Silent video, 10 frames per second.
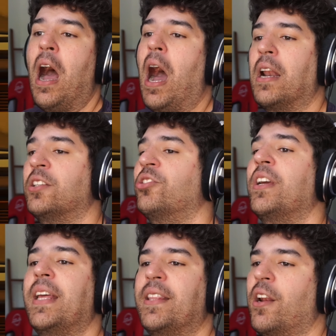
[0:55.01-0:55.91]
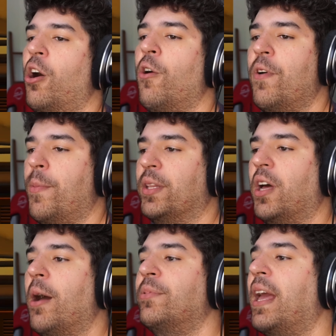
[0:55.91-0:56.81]
Honestly, they did a whole video about the
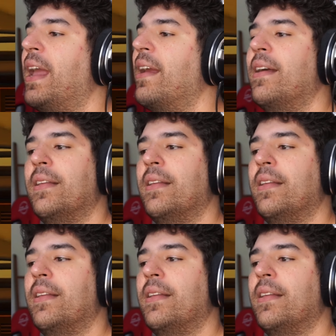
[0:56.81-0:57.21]
update.